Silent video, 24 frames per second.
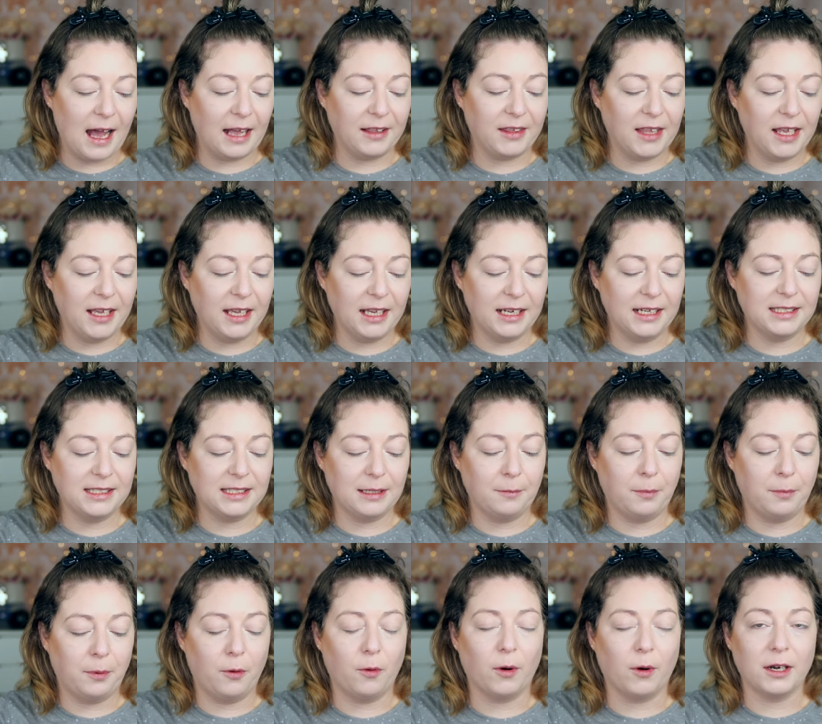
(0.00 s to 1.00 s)
I think it is
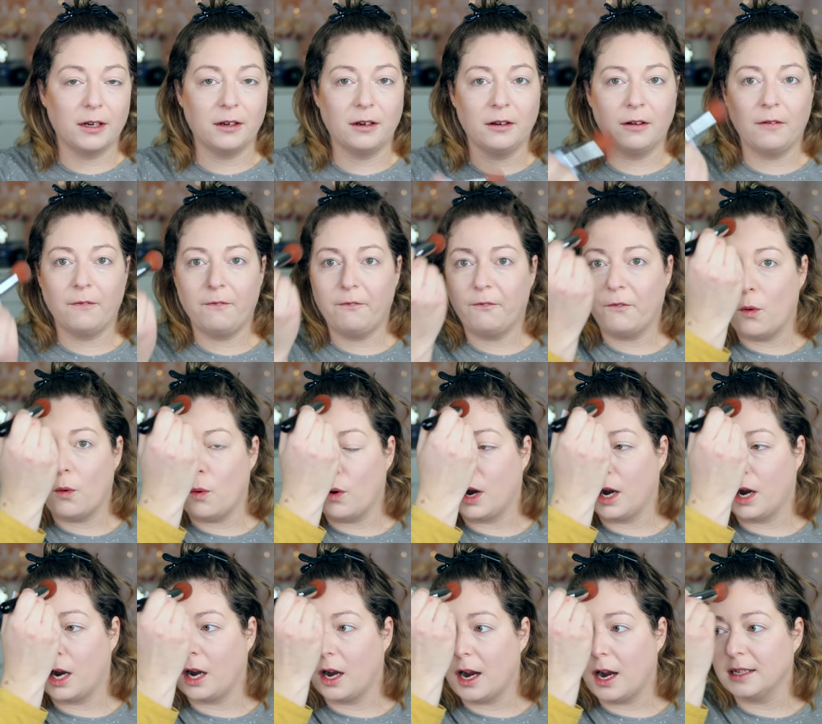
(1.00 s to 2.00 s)
important
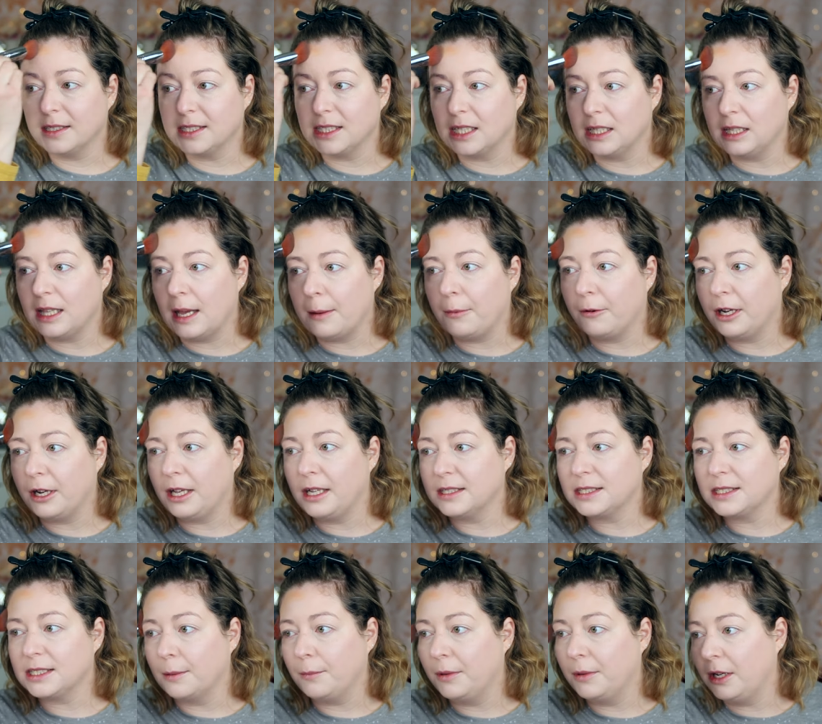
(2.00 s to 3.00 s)
for a celebrity,
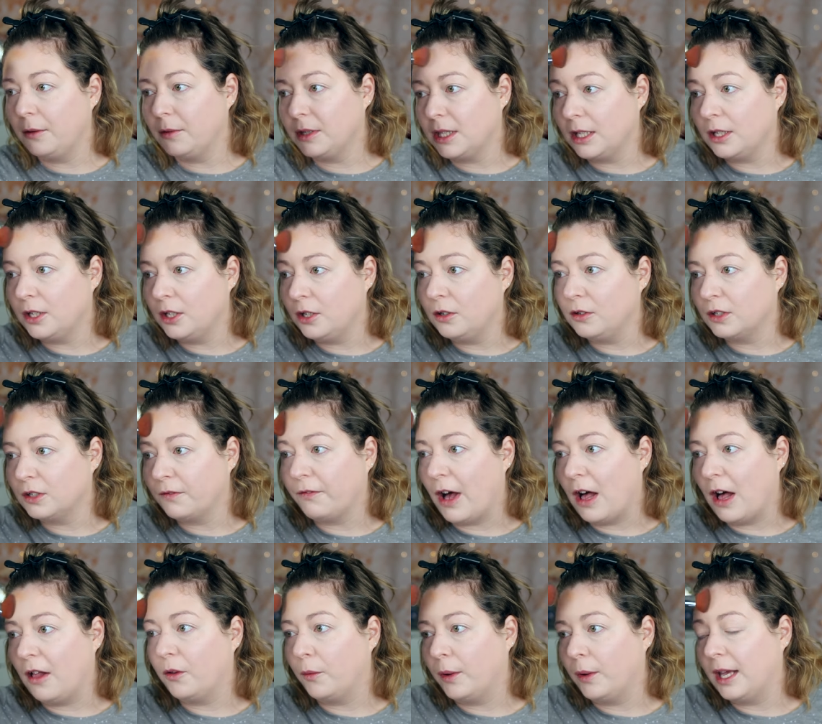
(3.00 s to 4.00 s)
somebody with a huge
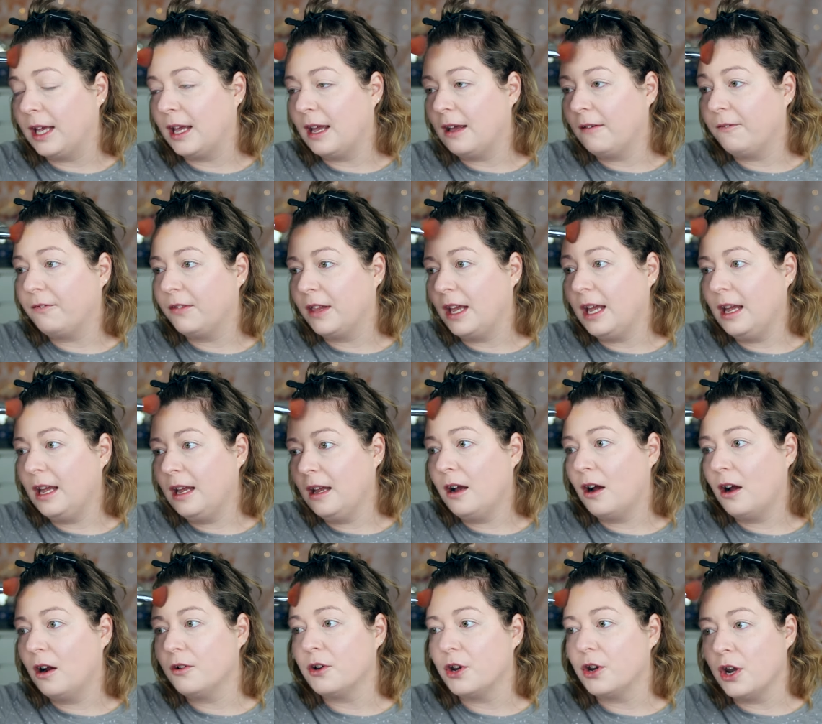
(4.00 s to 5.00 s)
following, if they
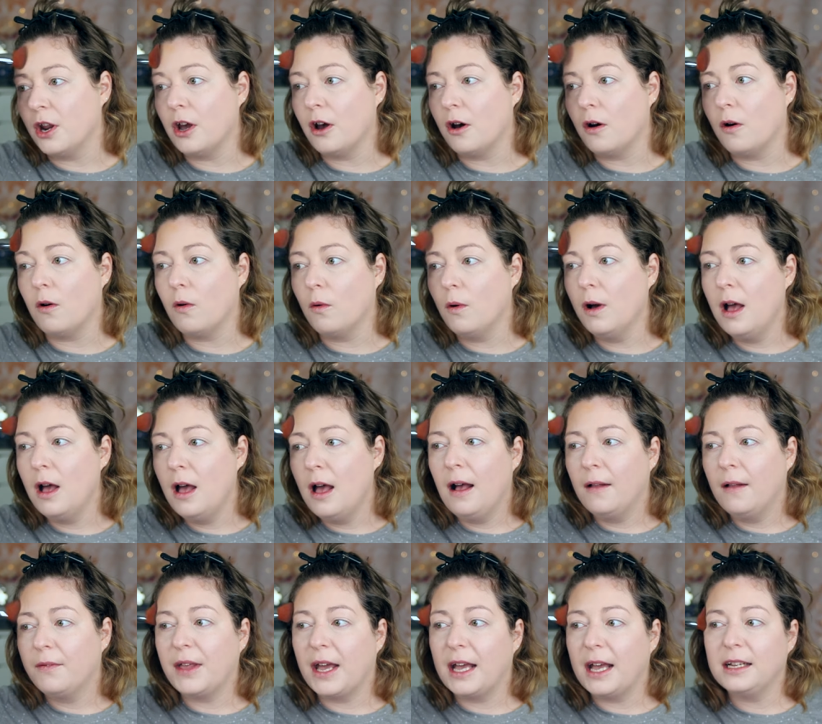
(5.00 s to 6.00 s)
know
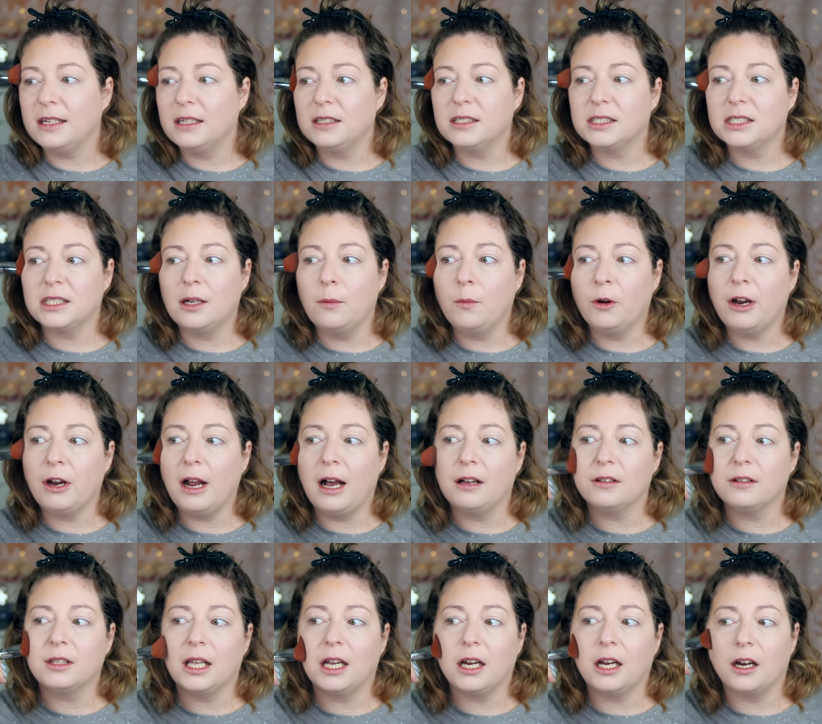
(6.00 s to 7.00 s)
that somewhere
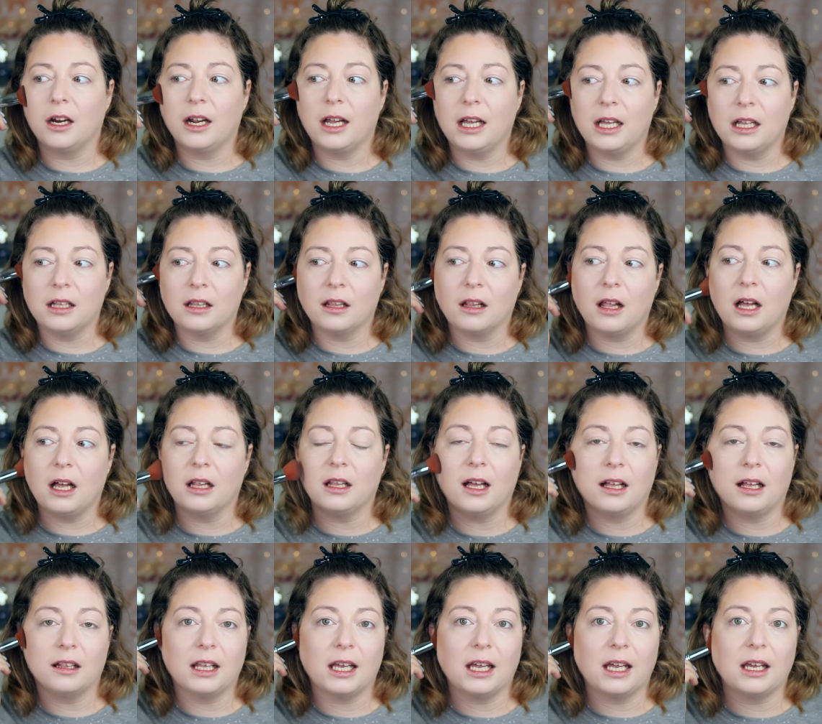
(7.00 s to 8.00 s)
out there in La
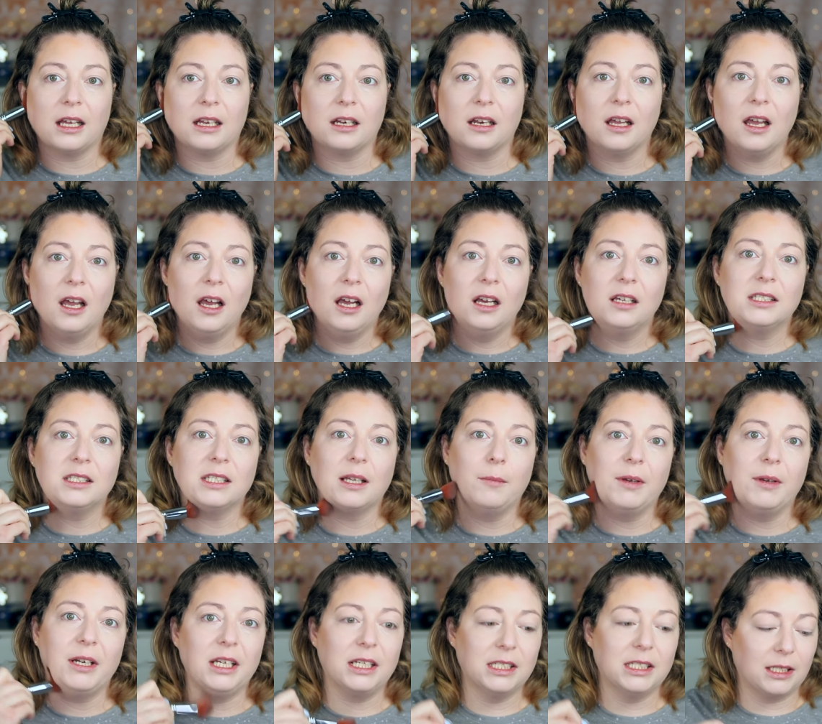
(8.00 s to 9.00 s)
La Land,
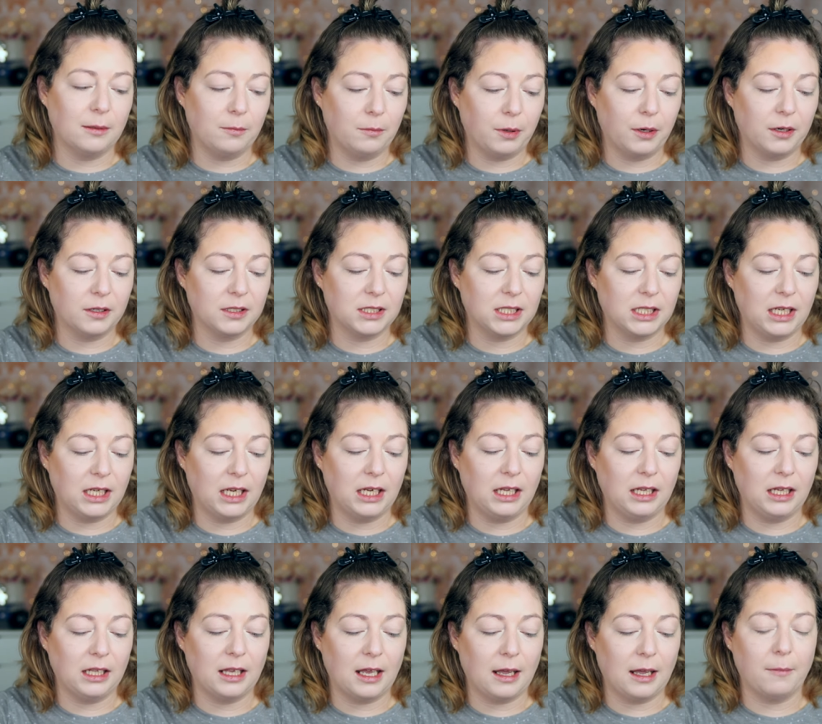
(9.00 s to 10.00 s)
somebody is
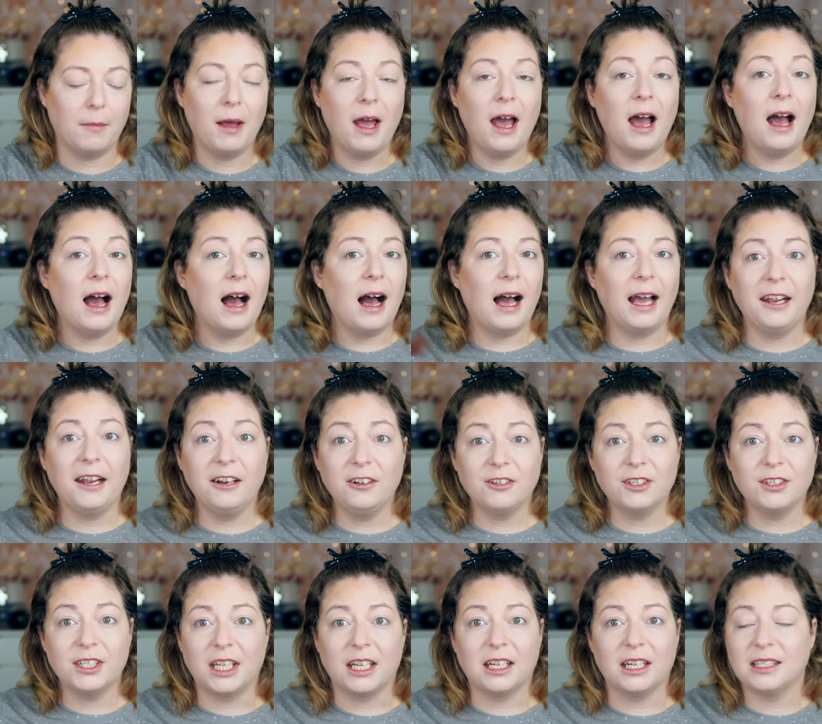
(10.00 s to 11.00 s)
impersonating them. I
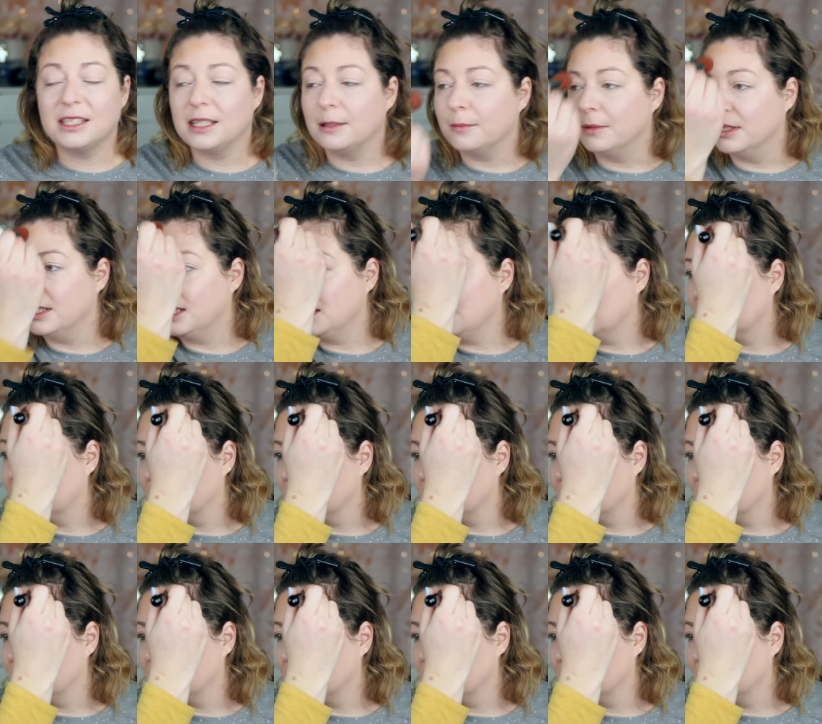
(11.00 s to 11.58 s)
understand some of these